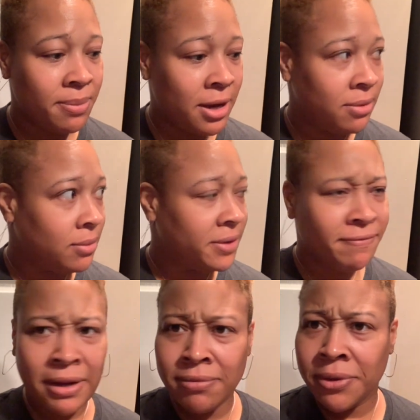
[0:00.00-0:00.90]
about what,
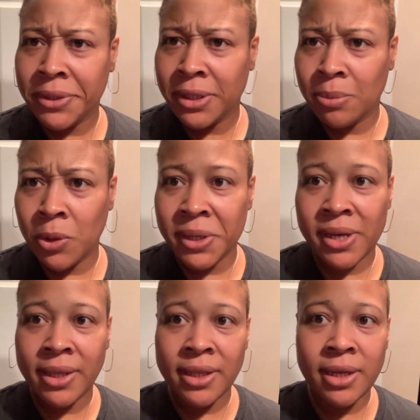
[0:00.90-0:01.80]
5:30 in the
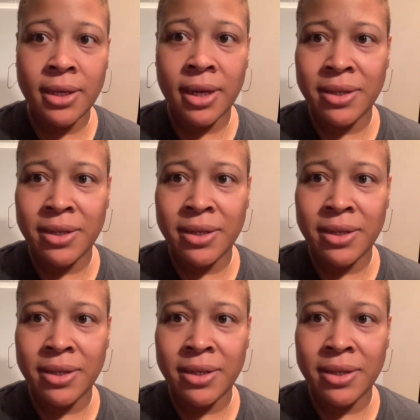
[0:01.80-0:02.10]
morning, I think.